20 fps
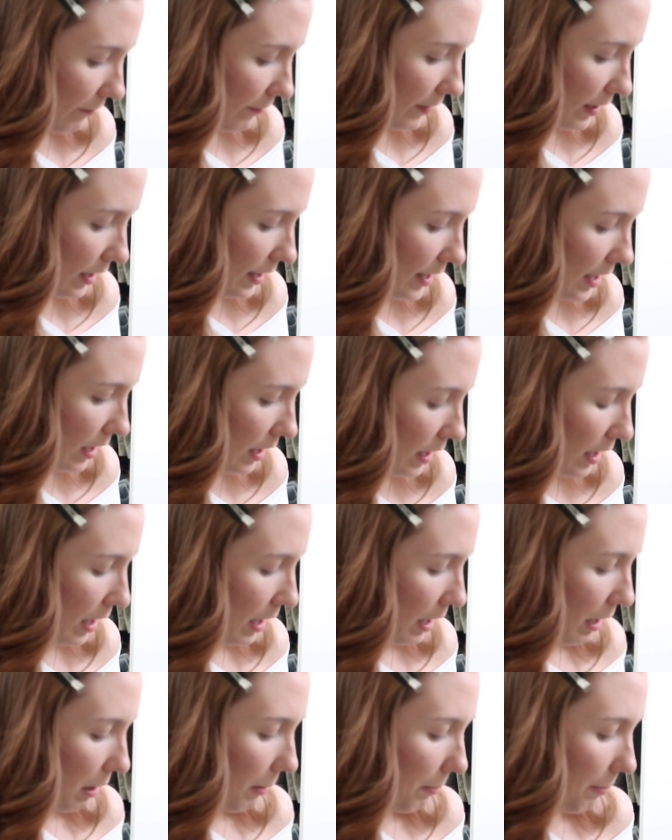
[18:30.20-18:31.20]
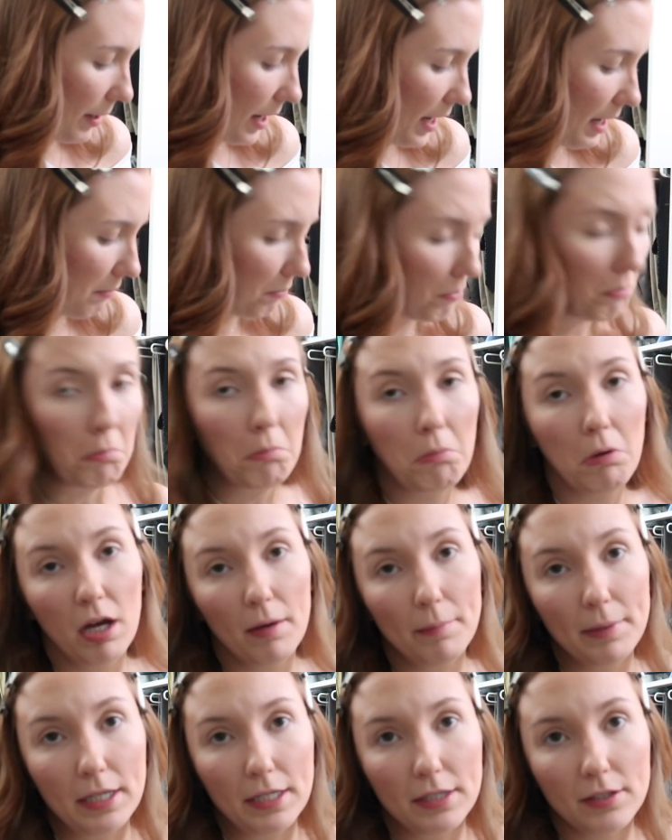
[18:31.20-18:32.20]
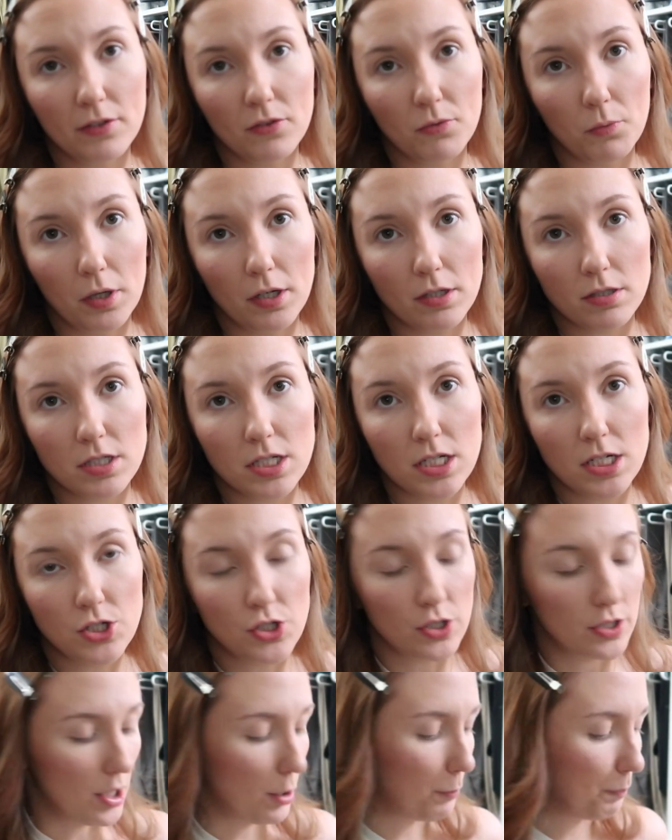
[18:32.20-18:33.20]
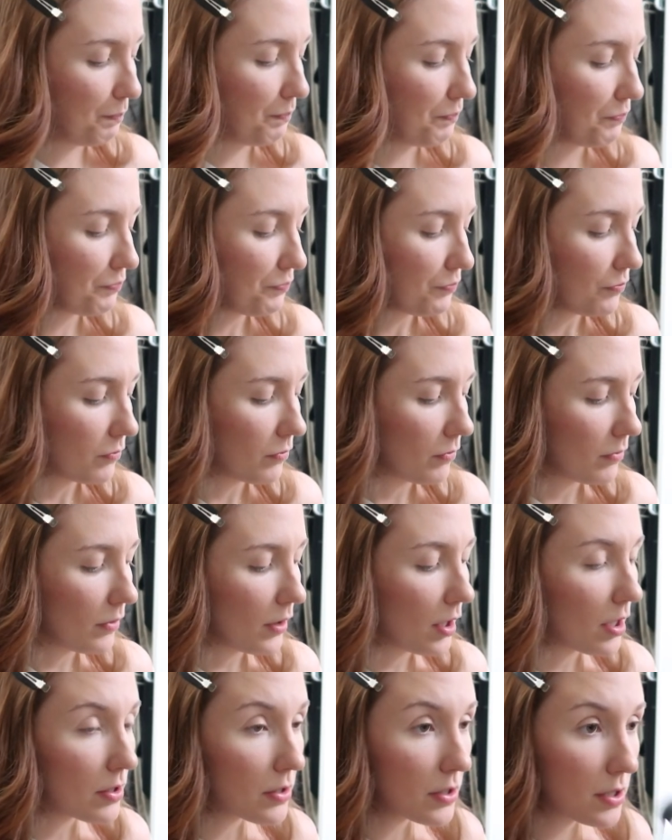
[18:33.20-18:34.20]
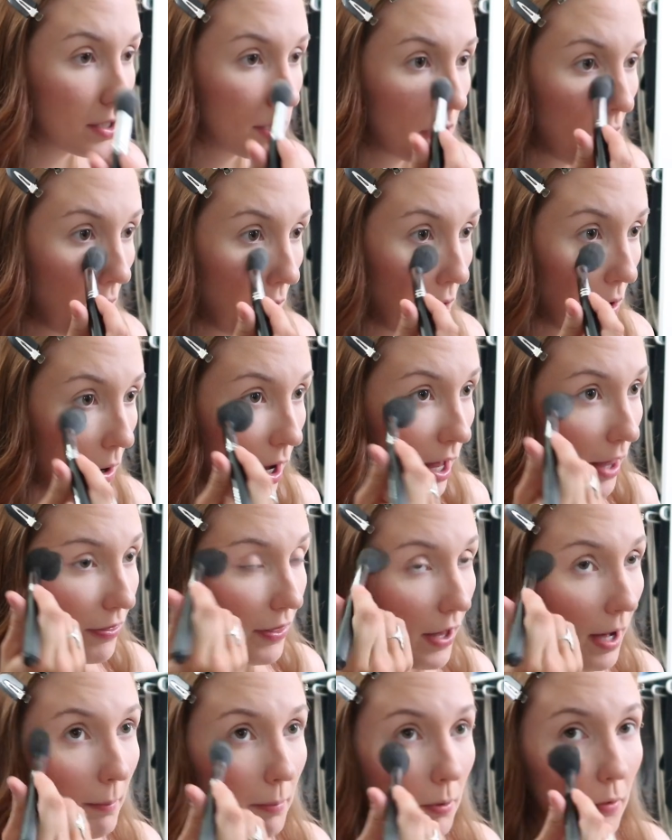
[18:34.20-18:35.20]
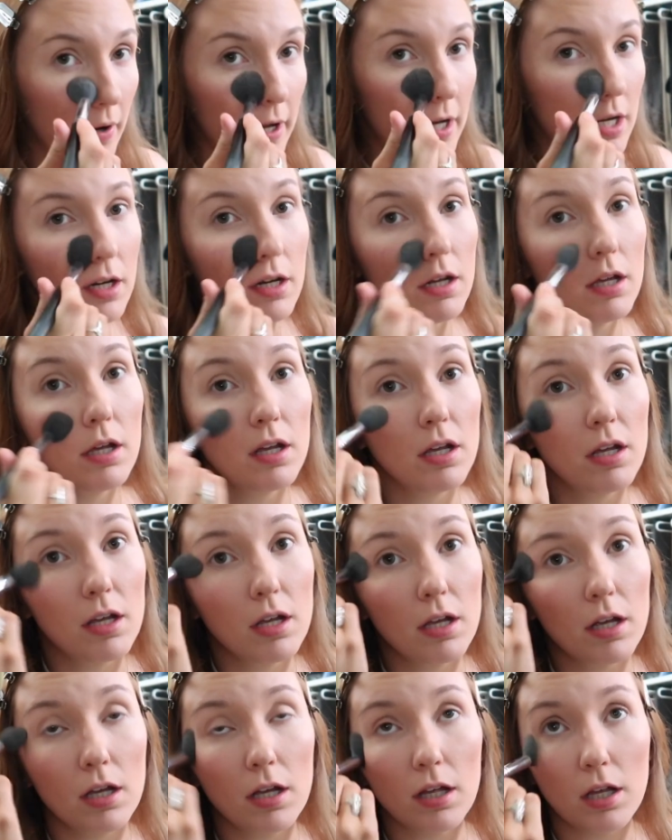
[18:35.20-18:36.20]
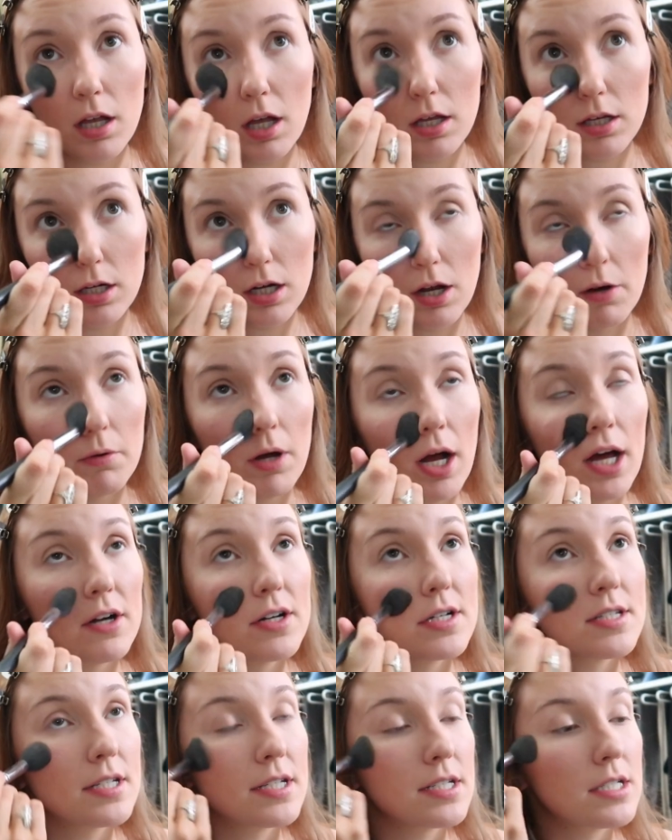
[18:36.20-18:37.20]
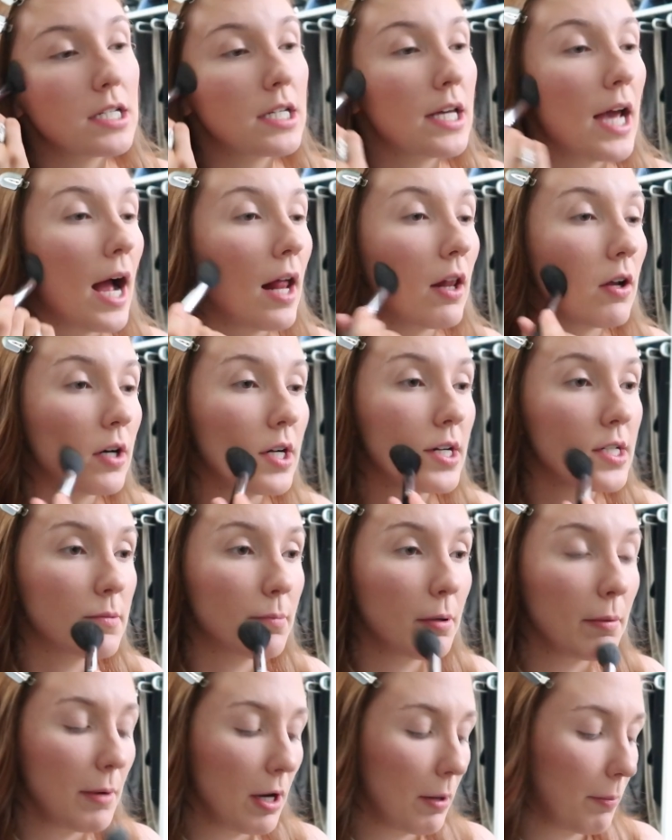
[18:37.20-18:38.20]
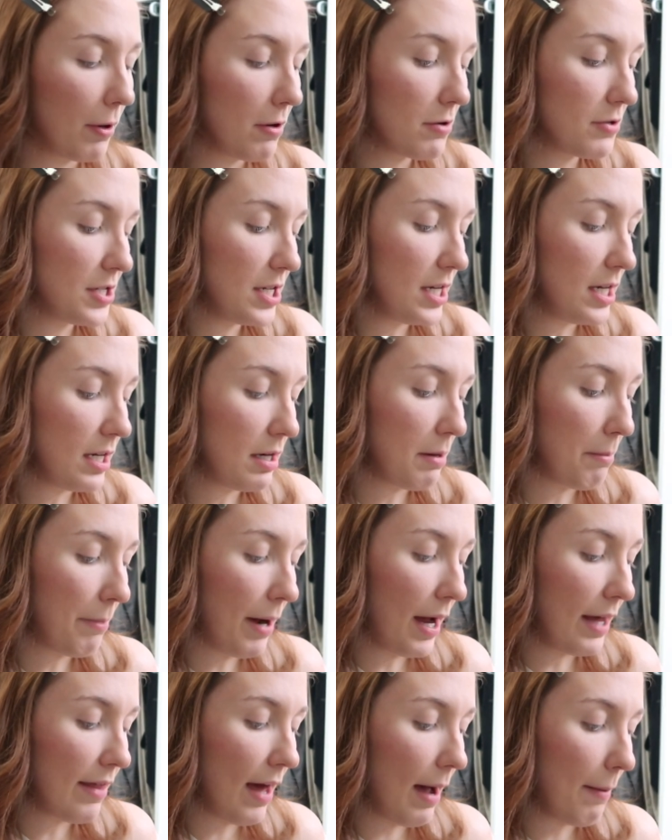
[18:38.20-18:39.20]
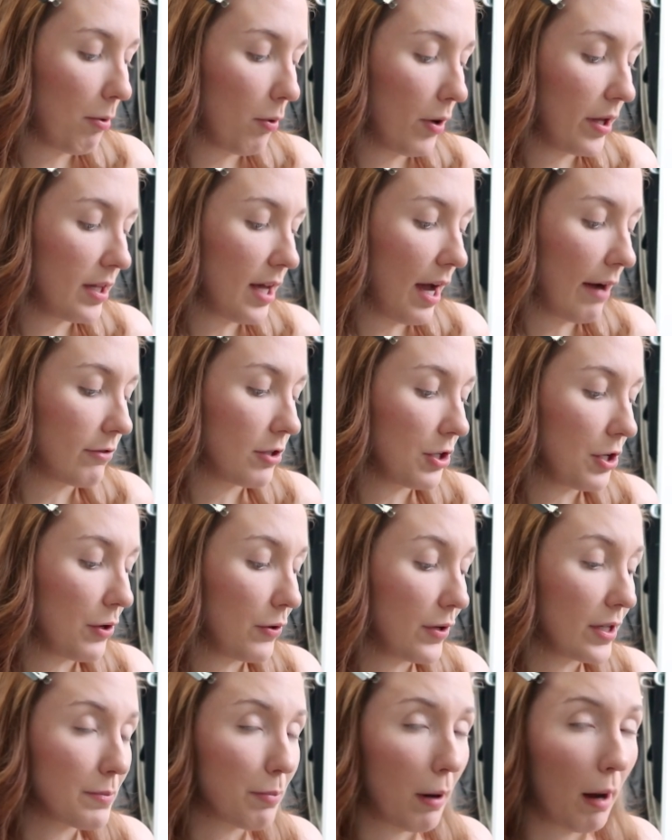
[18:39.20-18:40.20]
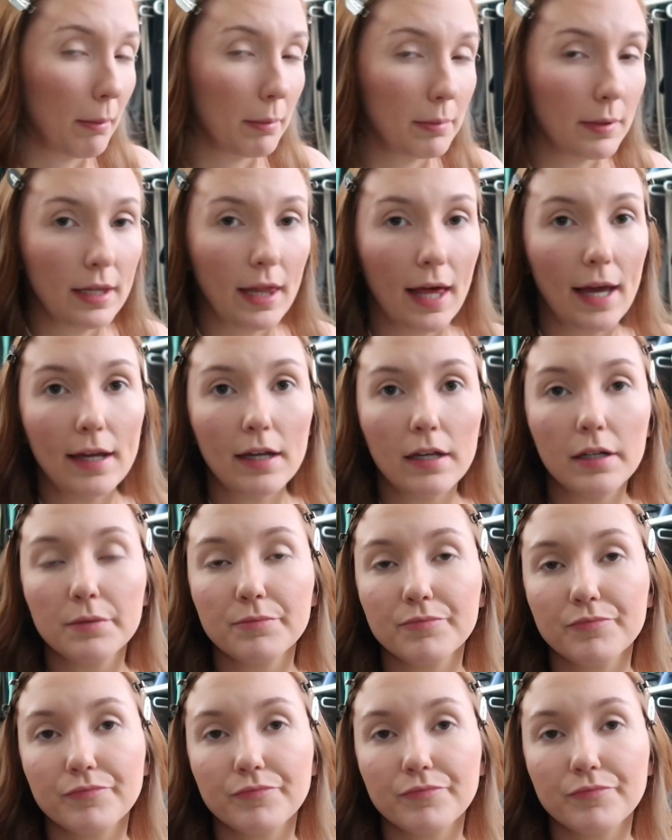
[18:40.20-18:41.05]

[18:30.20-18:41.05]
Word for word: filling, but I mean, it does work to each its own. So at that point, you know, 160 calories, premier protein. By that point in the afternoon, it's probably like